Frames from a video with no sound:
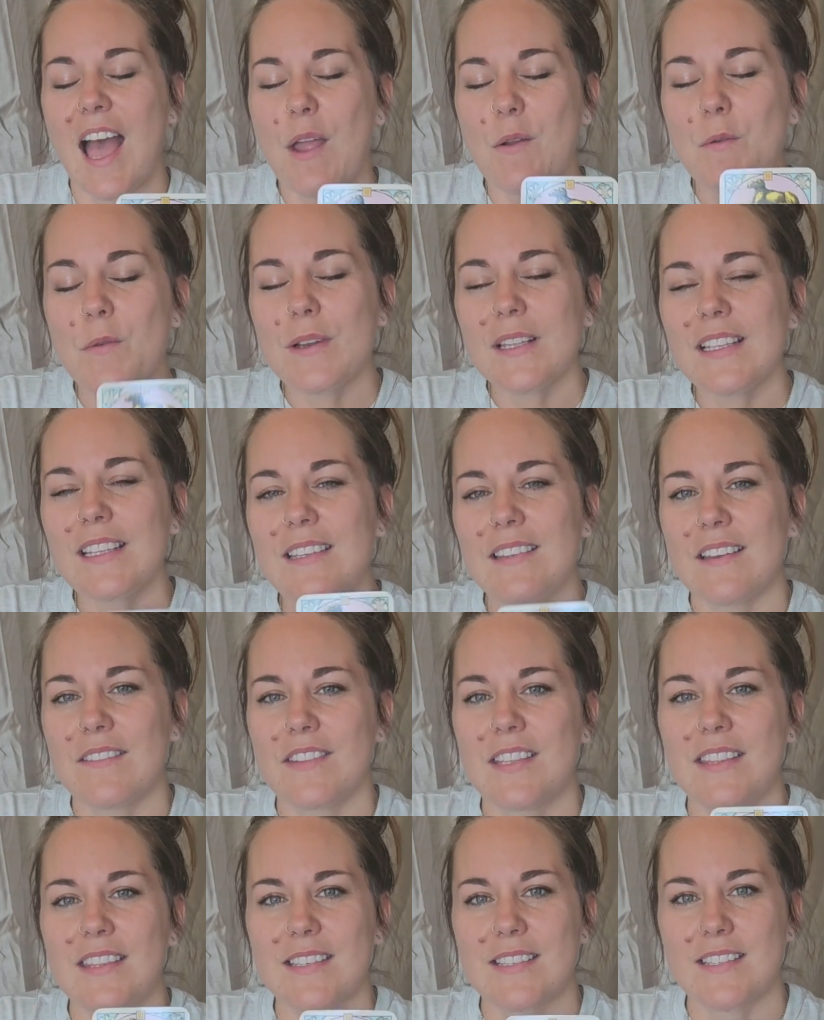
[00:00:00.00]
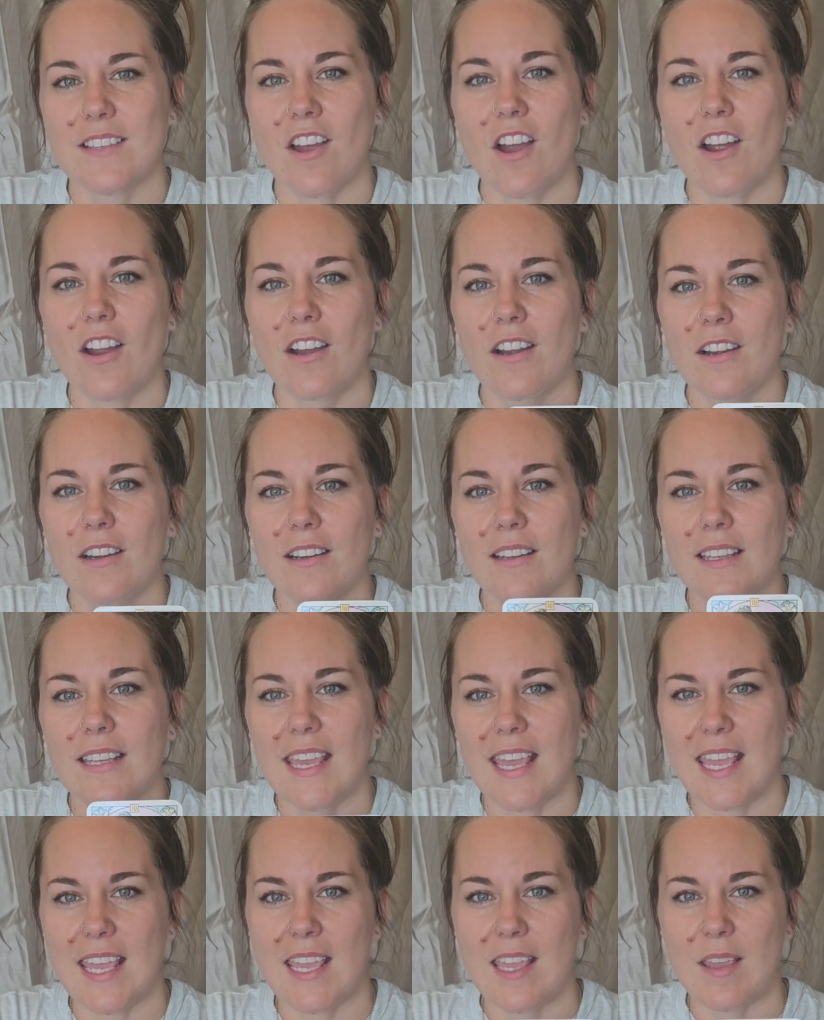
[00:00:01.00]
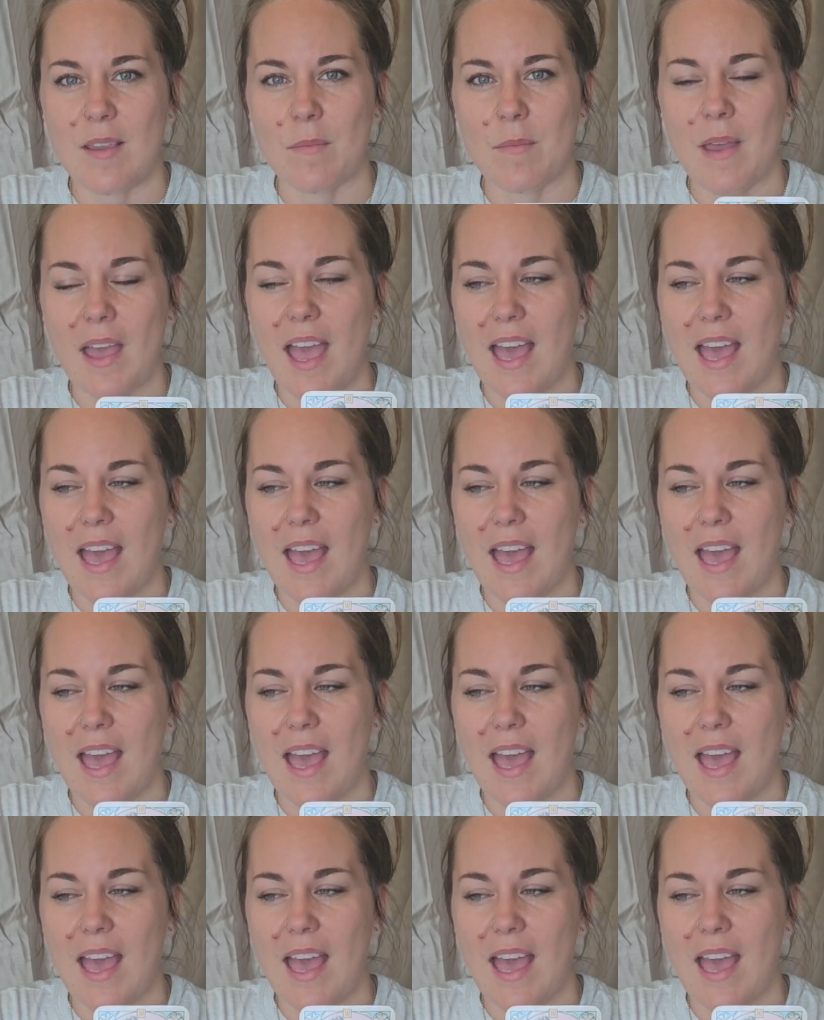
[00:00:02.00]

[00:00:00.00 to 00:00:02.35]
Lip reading: really love that this card came